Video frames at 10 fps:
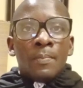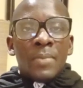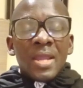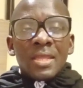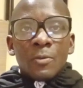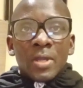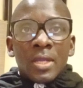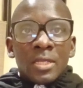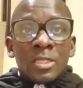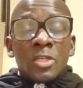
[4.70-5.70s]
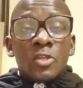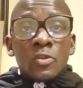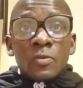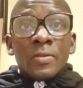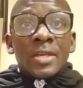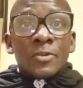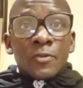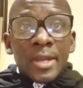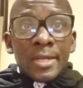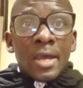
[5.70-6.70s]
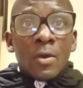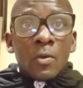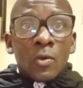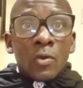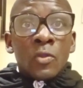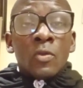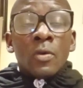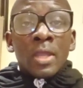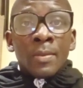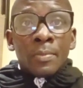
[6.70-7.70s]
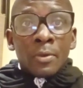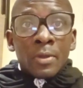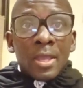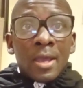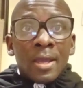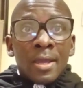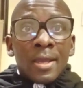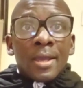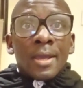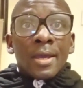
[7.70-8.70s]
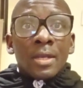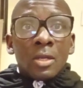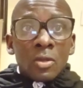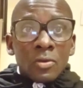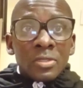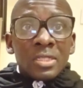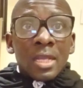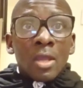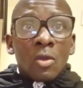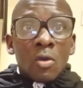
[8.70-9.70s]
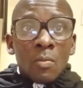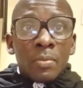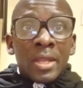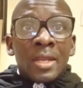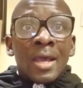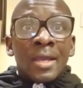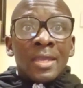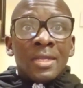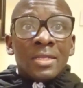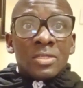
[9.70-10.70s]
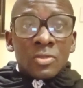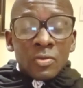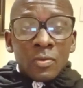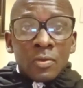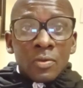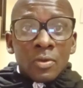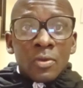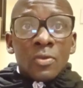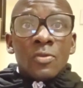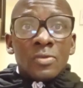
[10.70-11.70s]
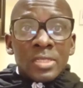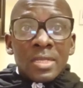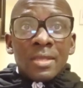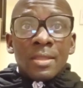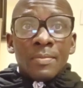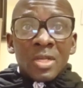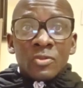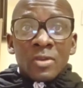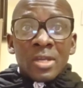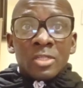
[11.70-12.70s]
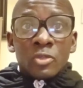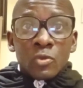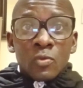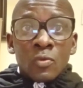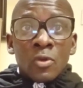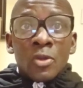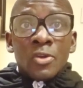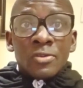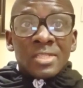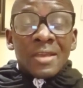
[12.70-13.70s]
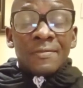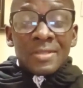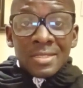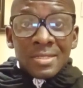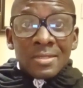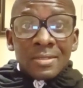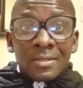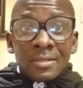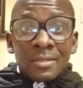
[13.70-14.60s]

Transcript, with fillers: By the way, did you know that right now your employer can launch a complaint against you using the Metrash2 new service?